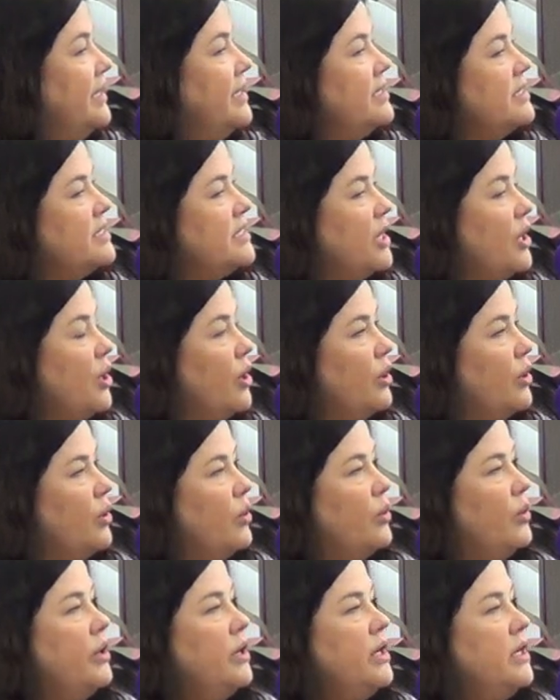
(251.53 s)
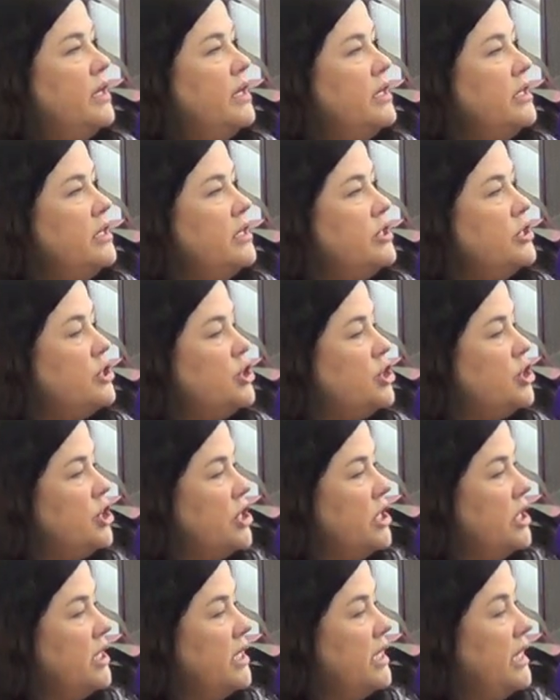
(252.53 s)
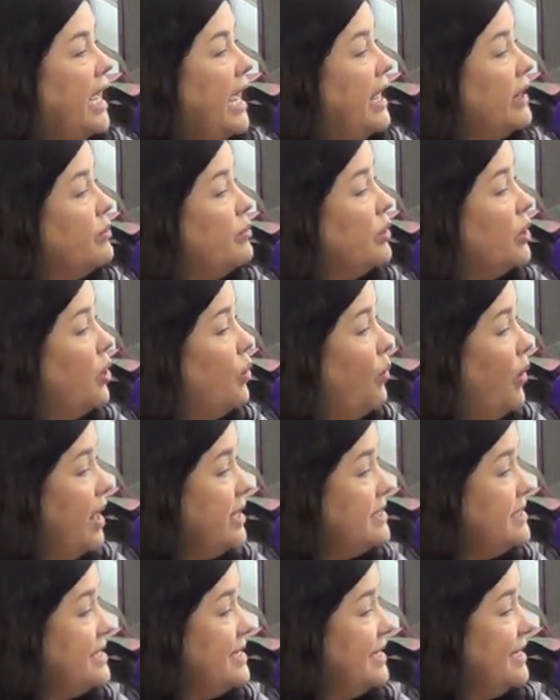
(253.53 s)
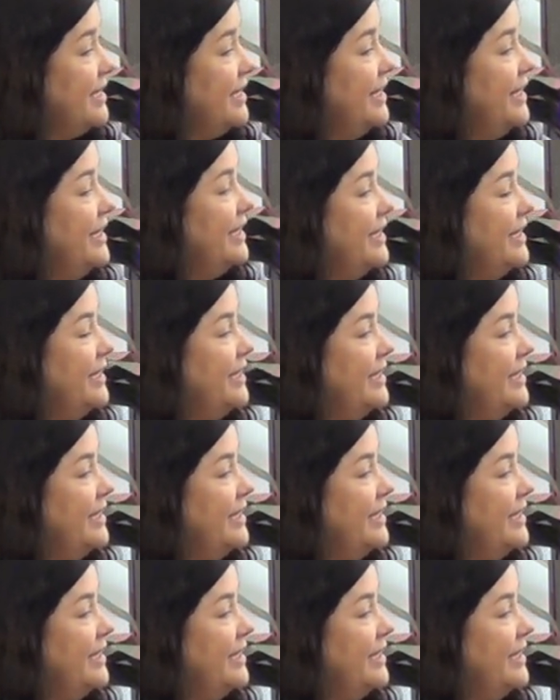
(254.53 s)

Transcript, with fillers: so she had requested